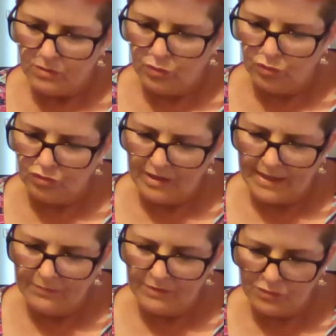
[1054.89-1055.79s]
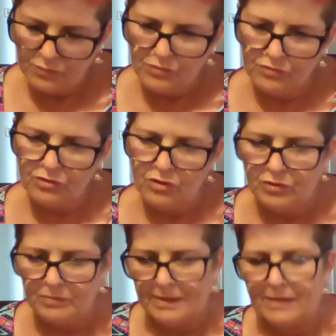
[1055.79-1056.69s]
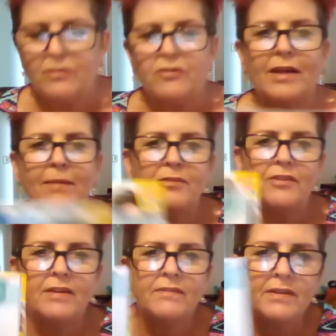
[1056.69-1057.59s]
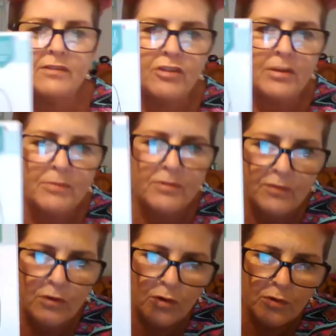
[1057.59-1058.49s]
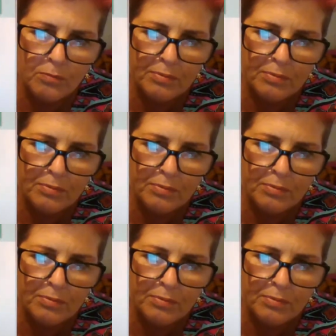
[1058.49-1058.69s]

cutting out this one's on about time saving tips for